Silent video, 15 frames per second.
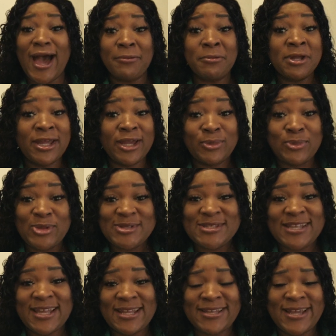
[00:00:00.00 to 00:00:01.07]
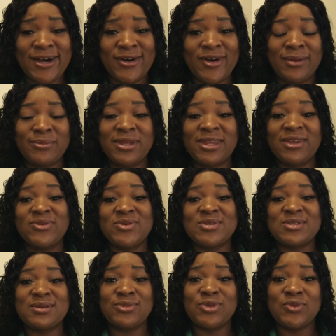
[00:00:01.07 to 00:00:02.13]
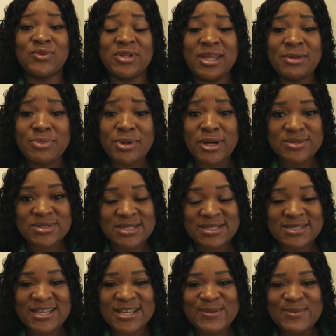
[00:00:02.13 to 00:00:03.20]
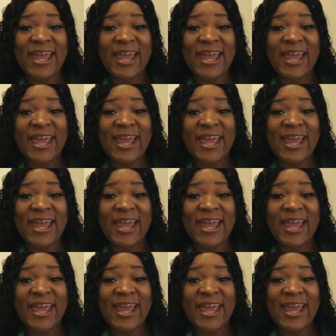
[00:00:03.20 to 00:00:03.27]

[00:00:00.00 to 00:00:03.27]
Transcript: I'm gonna help you stand out. I'm gonna give you some unique posing tips